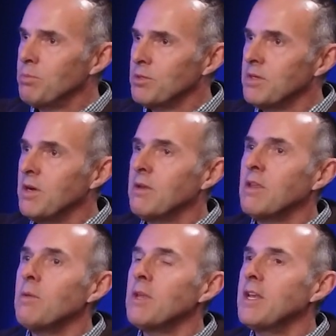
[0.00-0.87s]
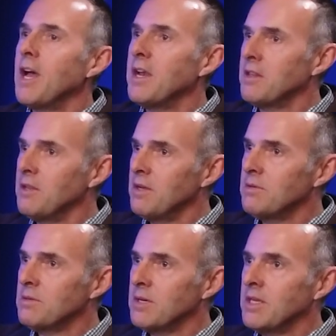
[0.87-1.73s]
of the
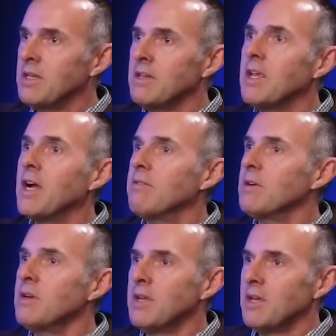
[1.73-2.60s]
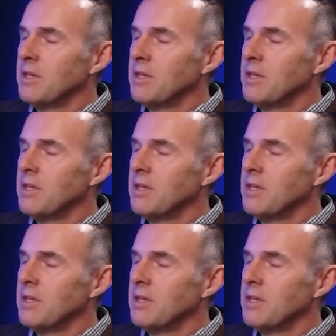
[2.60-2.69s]
loads are going to get covered.